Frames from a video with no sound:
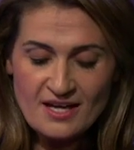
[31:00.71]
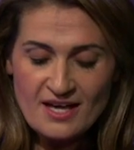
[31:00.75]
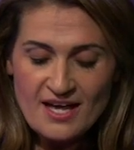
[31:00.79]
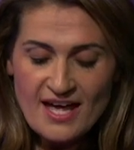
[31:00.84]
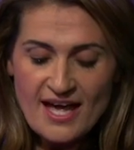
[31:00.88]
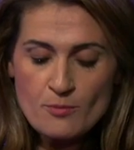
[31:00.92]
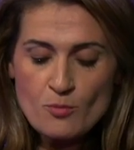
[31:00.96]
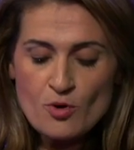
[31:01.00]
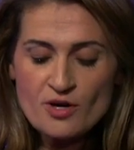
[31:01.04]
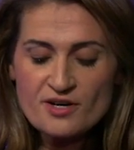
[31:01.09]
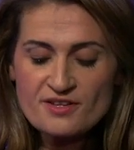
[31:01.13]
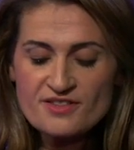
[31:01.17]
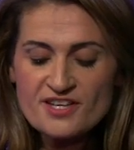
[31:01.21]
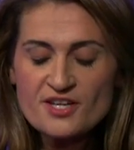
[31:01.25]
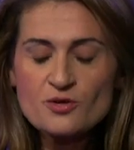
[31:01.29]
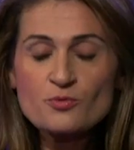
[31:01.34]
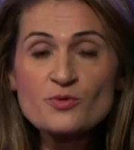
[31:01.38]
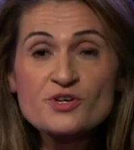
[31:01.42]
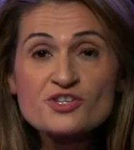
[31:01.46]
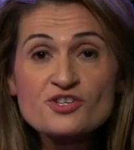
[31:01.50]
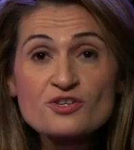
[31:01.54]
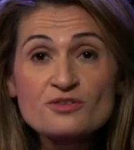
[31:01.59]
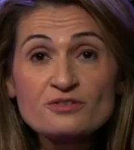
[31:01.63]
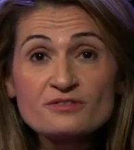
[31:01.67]
and one of the
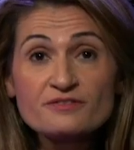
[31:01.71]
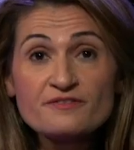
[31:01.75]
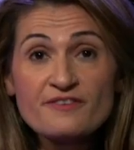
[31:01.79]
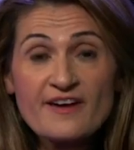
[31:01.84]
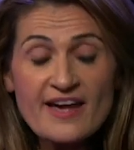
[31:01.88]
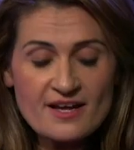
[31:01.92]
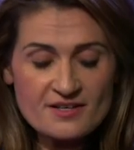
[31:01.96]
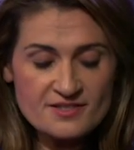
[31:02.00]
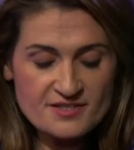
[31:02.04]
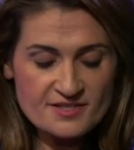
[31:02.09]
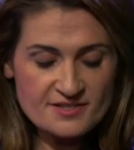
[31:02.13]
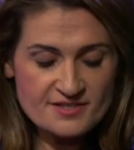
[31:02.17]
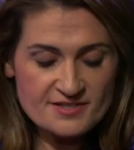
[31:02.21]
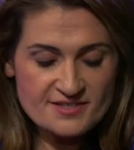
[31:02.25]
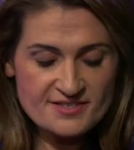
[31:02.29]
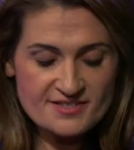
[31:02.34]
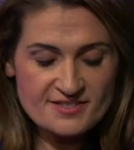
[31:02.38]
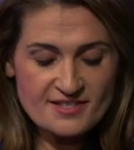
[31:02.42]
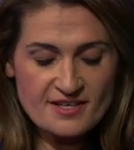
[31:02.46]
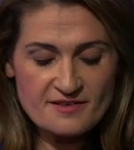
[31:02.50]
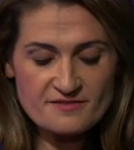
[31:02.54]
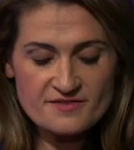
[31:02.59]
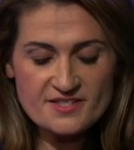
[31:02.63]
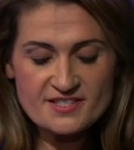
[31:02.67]
original founders
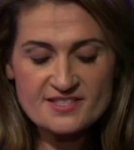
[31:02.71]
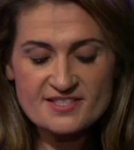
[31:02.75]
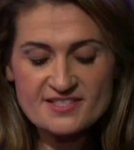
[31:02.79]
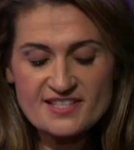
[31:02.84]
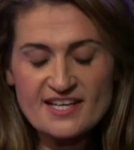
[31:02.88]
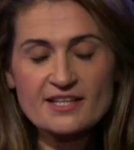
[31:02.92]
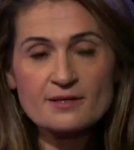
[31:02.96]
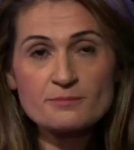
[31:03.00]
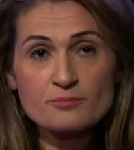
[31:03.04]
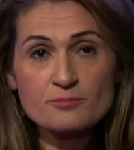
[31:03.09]
of the Stella